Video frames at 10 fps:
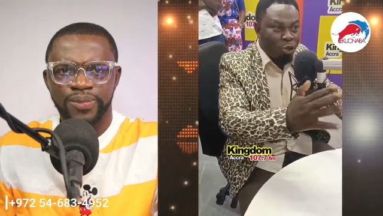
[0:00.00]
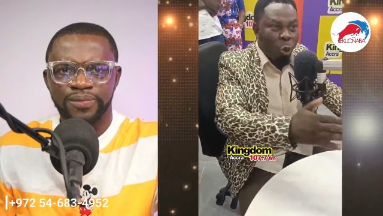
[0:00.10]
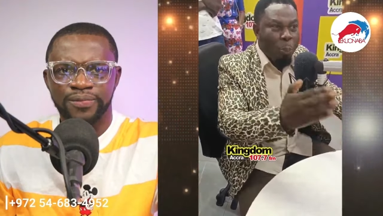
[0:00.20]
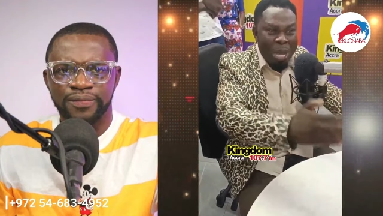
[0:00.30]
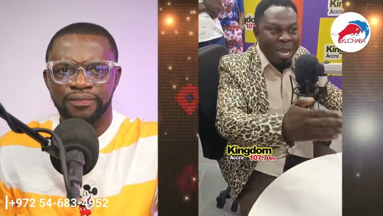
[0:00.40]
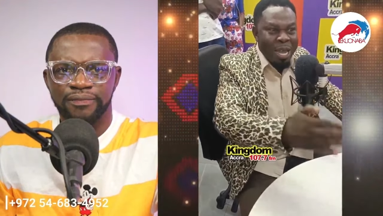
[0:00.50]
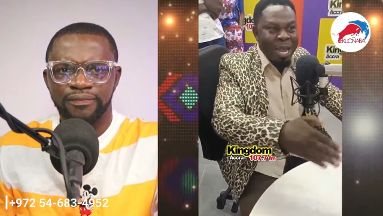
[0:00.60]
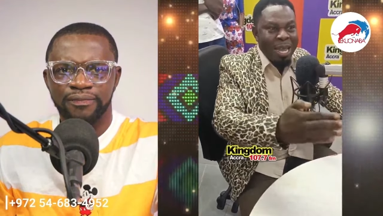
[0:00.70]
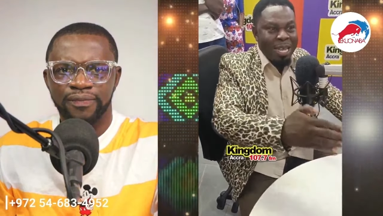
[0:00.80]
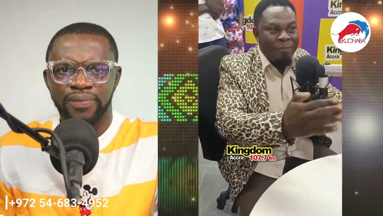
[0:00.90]
Speaker 1: will be
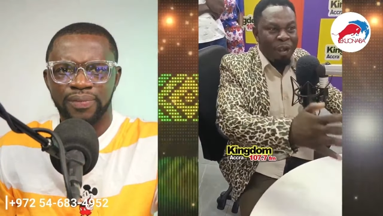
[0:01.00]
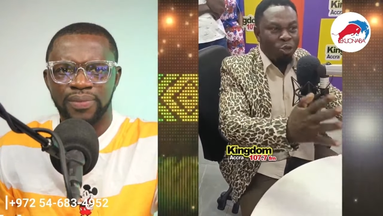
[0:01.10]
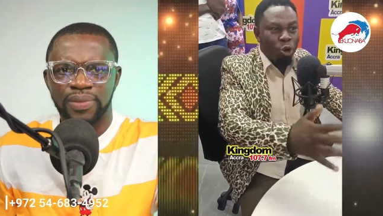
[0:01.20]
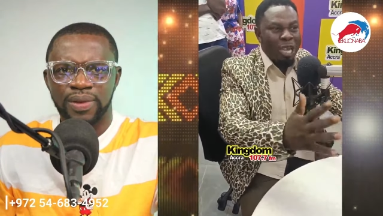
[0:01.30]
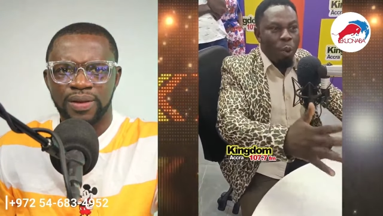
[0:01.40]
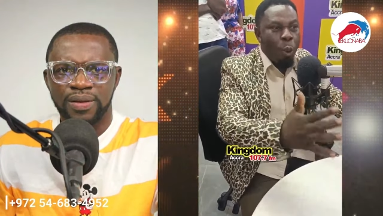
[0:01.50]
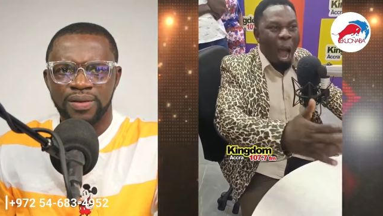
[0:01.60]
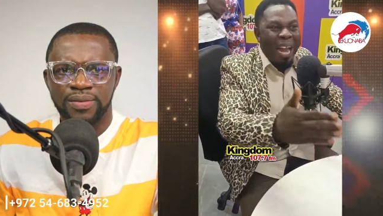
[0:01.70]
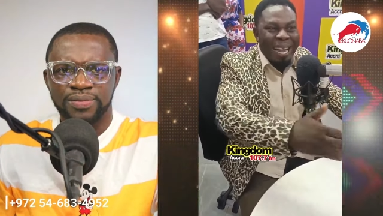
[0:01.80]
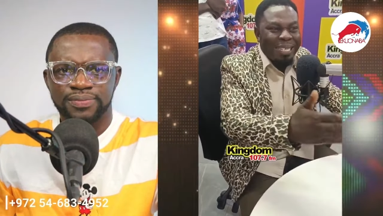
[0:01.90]
young fellas already
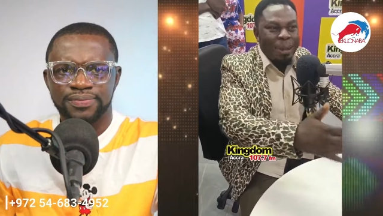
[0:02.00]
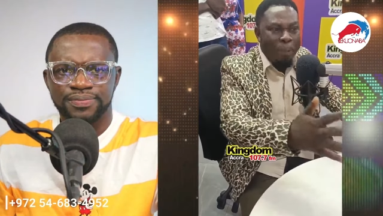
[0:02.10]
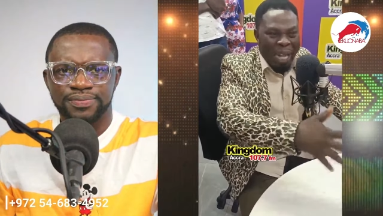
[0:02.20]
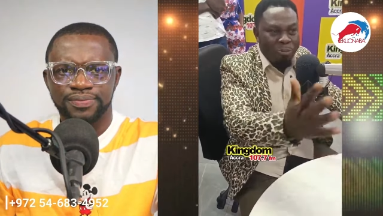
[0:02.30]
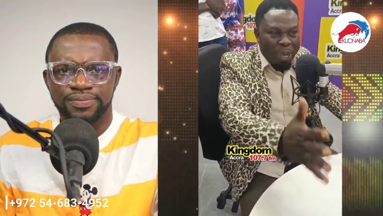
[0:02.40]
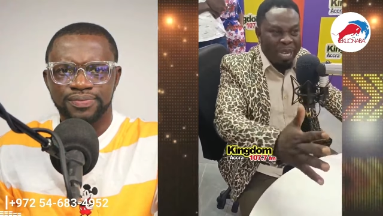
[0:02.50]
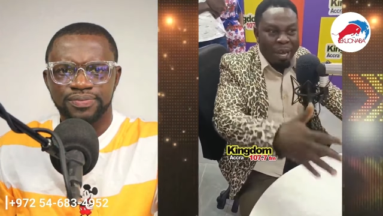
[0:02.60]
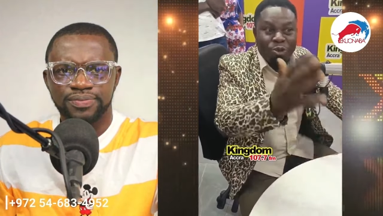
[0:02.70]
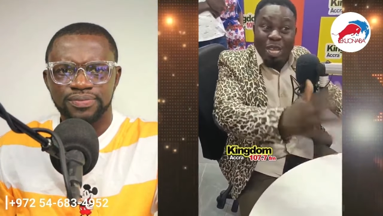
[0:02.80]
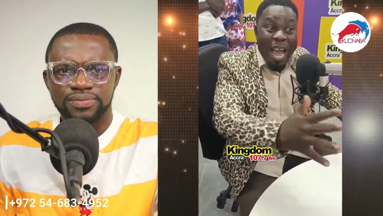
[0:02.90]
were at that department.
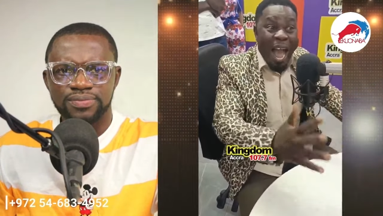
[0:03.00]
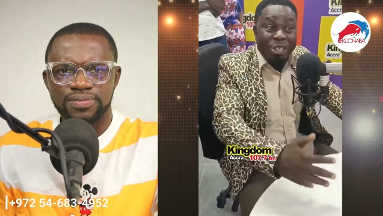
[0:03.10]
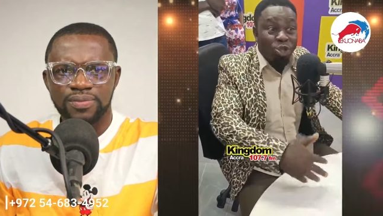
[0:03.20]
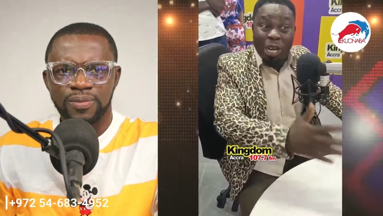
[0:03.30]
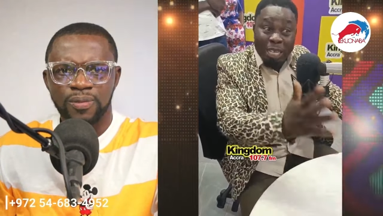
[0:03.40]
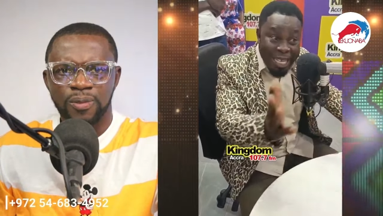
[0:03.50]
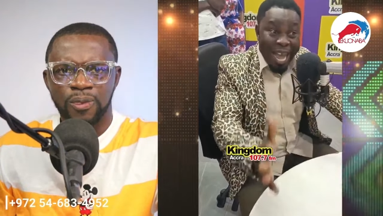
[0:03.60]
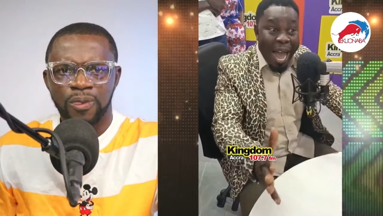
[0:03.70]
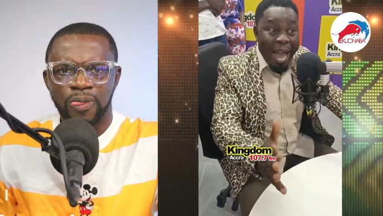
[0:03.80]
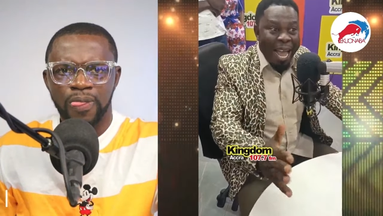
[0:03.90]
I know so yeah, I saw it
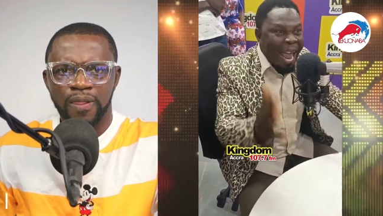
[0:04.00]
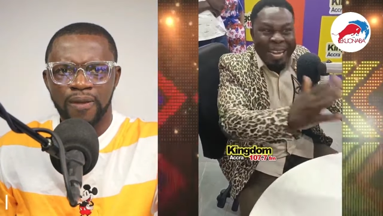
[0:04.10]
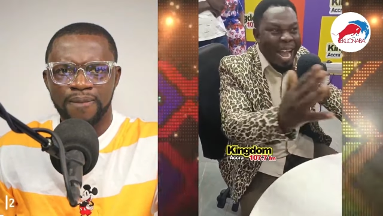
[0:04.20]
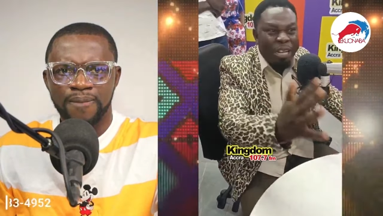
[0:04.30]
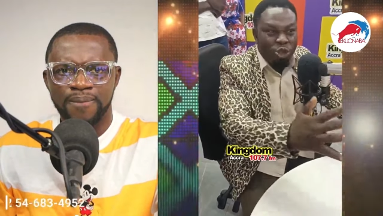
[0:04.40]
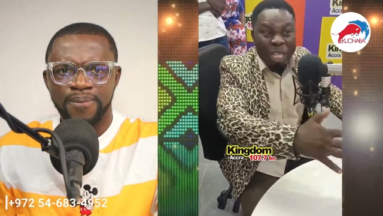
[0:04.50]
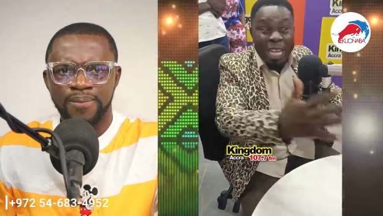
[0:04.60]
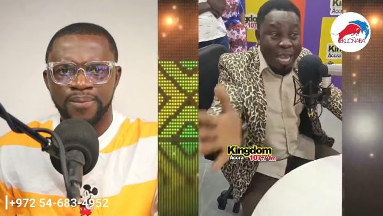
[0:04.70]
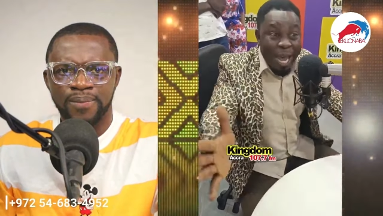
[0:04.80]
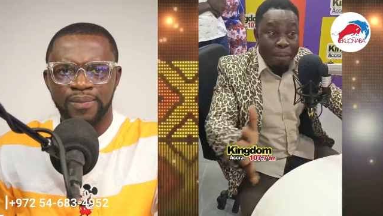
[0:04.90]
there and they are
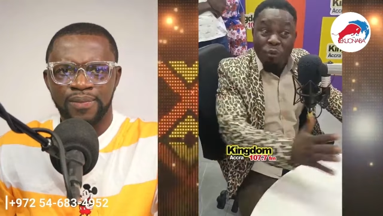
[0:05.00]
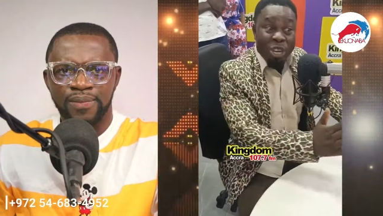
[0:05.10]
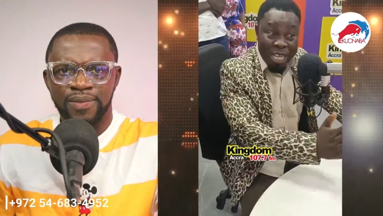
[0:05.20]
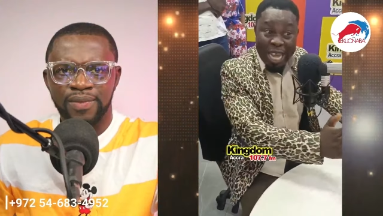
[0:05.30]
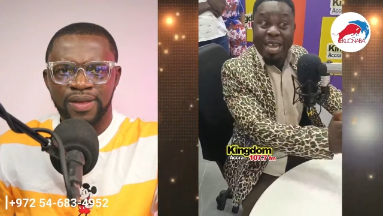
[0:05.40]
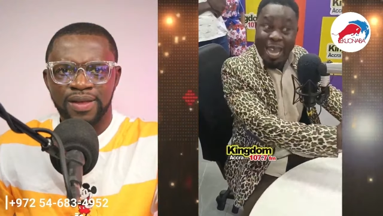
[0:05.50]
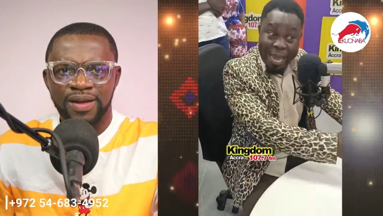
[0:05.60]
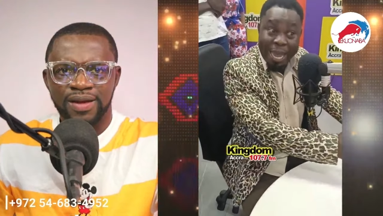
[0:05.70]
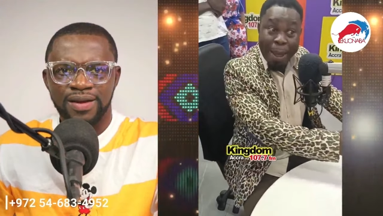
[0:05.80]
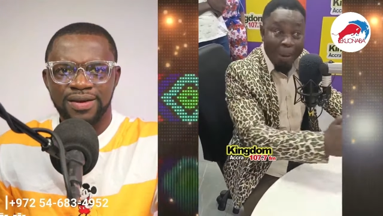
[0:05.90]
solid in the movie
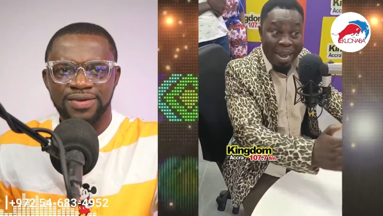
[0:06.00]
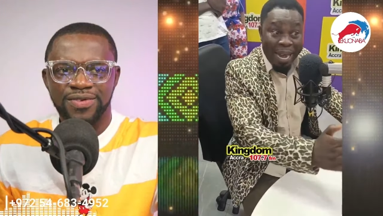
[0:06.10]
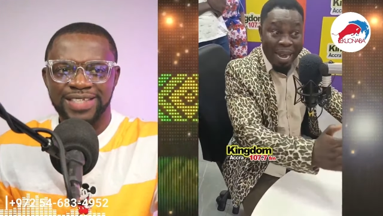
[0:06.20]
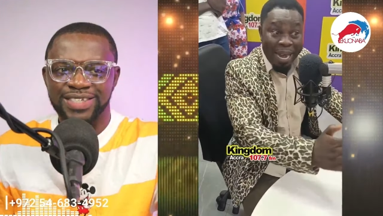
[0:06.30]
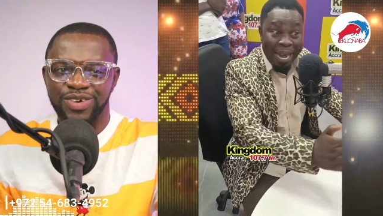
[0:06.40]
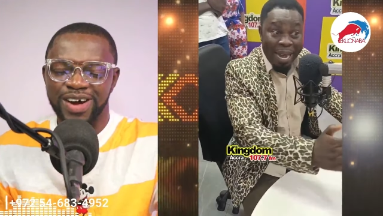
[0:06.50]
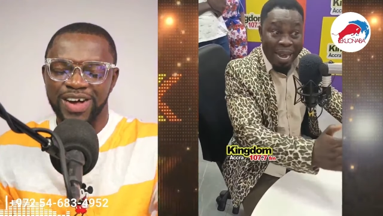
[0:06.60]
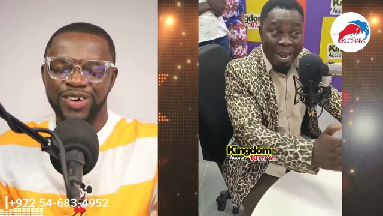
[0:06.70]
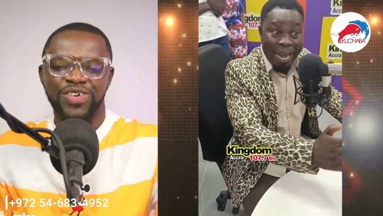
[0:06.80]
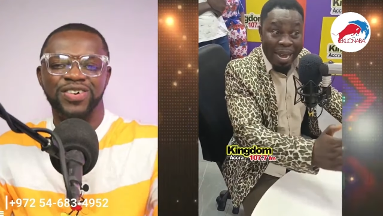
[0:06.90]
there.
Speaker 2: But it all
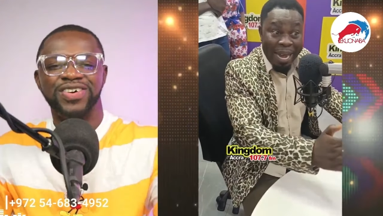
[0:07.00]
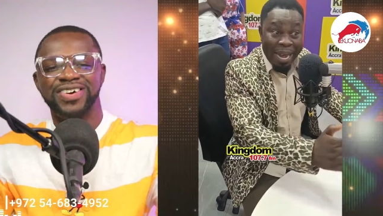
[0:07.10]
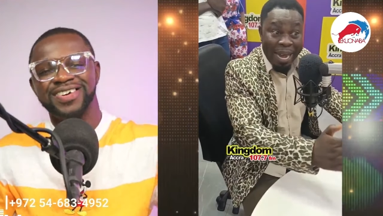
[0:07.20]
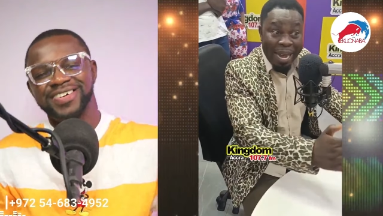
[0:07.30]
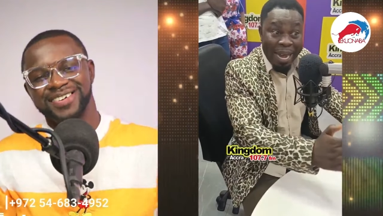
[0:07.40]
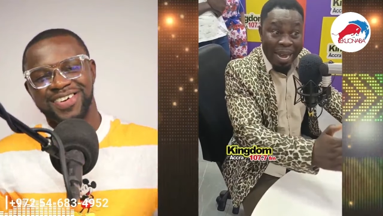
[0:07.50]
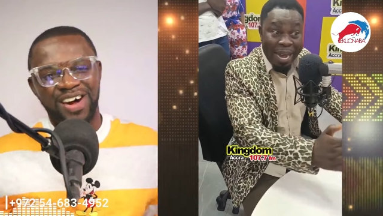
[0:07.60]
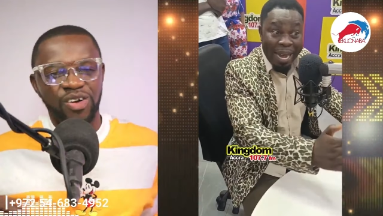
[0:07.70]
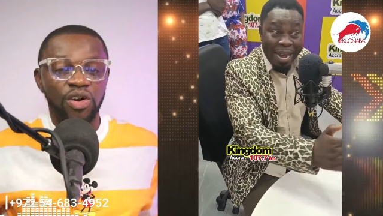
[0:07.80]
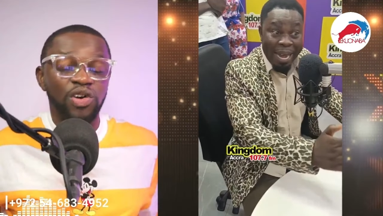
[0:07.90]
can.
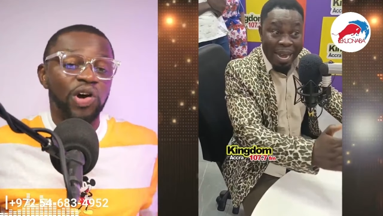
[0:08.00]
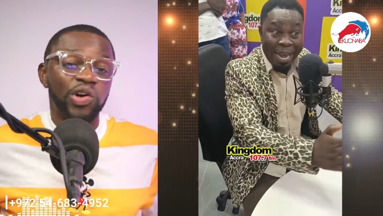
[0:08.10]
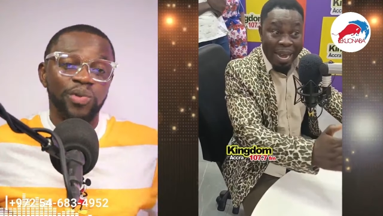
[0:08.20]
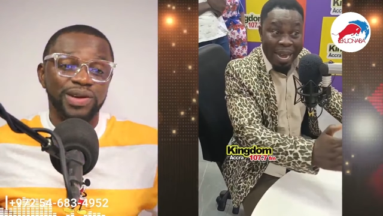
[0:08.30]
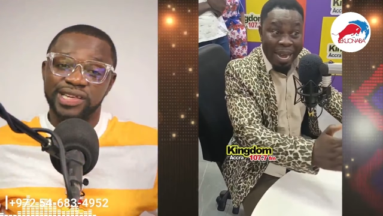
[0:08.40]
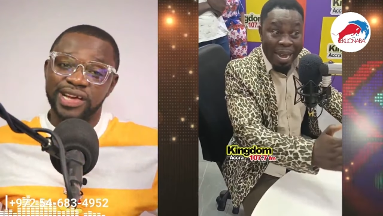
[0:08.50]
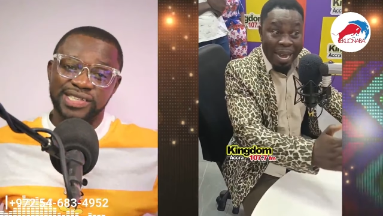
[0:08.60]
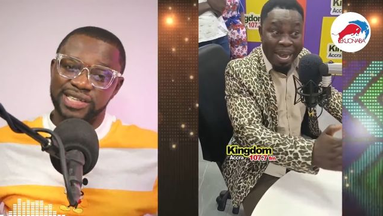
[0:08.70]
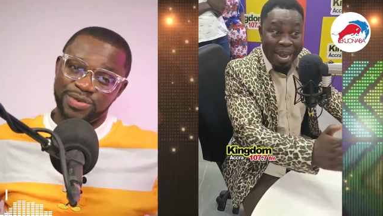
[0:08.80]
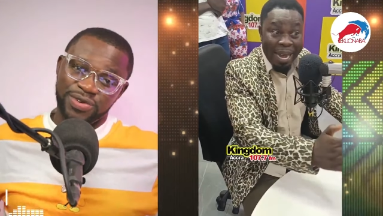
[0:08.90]
I'll call you God over say
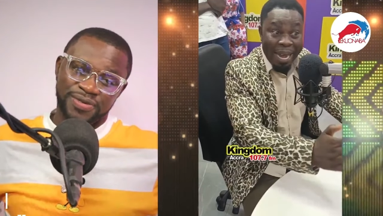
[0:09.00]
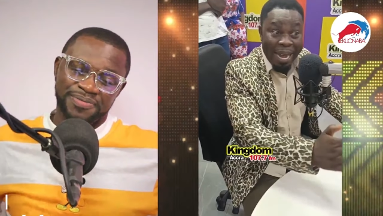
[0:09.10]
7.